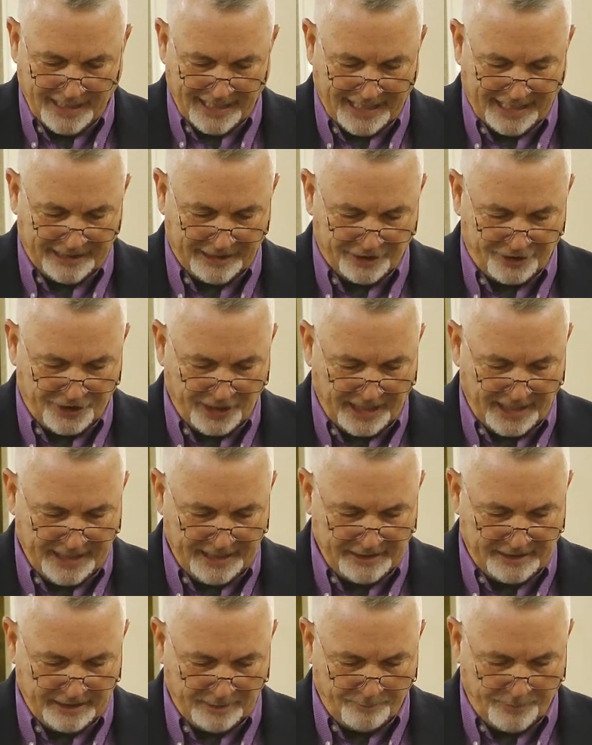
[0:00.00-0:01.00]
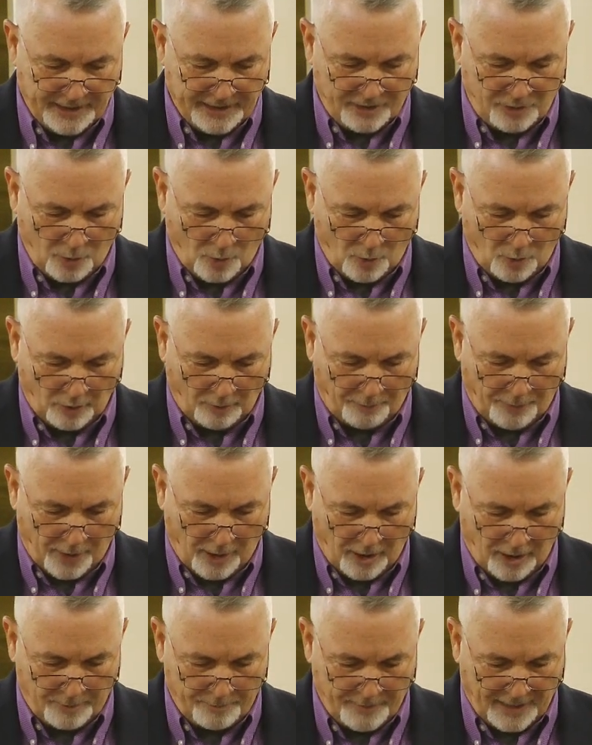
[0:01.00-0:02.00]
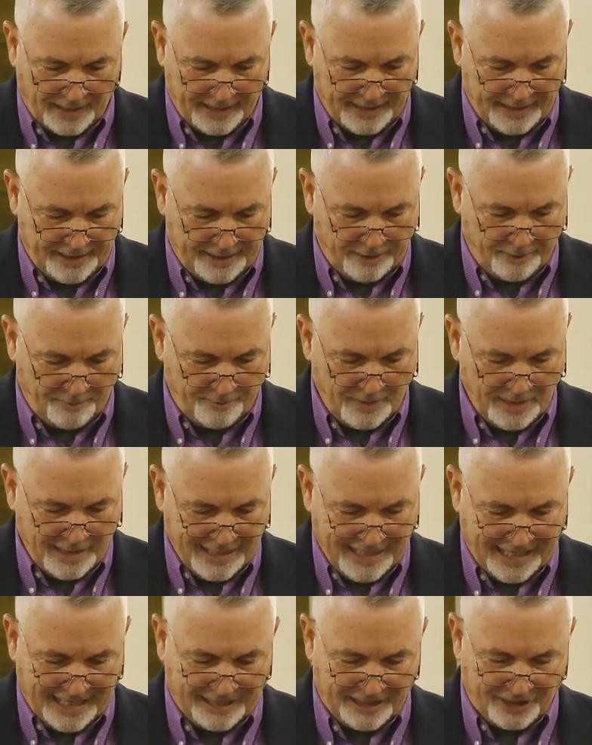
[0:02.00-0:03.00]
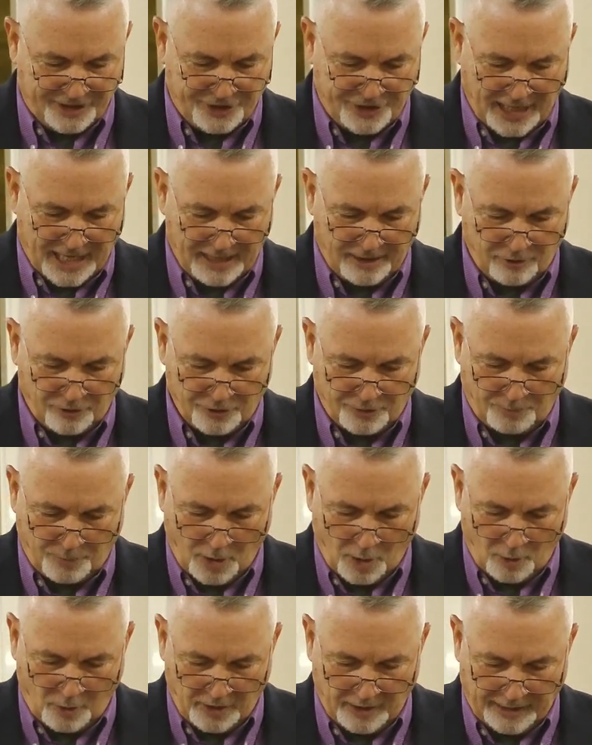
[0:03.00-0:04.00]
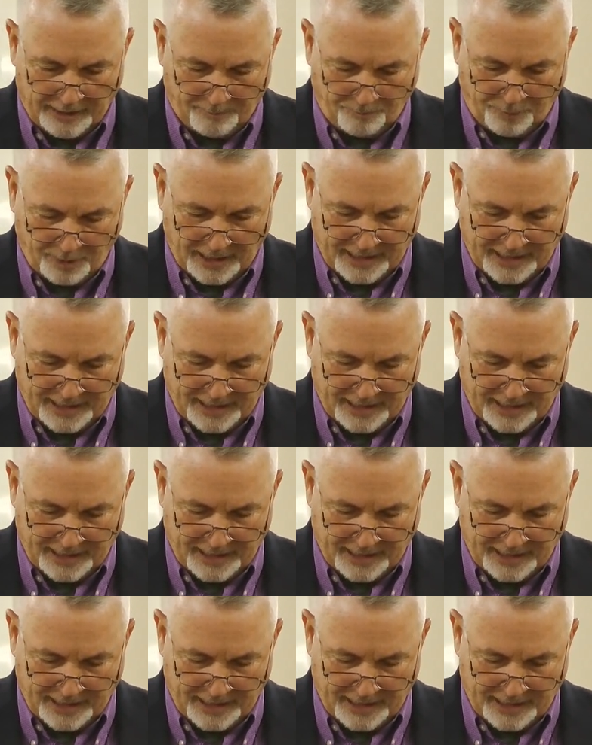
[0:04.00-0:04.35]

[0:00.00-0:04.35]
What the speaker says: and the chains had been torn apart by him, and the shackles broken in